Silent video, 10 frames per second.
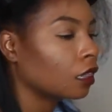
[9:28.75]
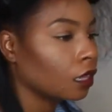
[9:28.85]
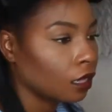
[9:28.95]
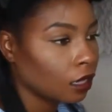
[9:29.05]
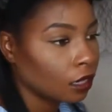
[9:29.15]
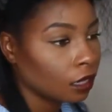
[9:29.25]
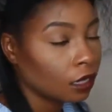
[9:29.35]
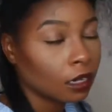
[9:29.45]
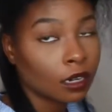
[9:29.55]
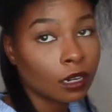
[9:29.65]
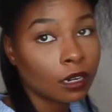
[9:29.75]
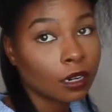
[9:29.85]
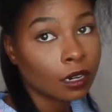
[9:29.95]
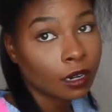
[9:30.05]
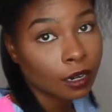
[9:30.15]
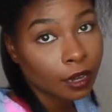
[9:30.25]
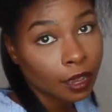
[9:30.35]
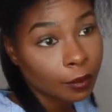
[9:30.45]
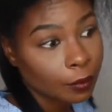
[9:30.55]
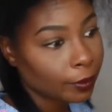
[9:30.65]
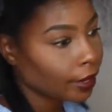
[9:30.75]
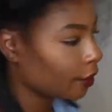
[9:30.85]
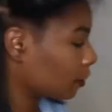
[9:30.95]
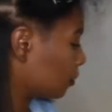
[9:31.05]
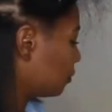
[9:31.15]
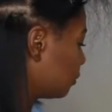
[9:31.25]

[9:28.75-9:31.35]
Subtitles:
then I'll be back.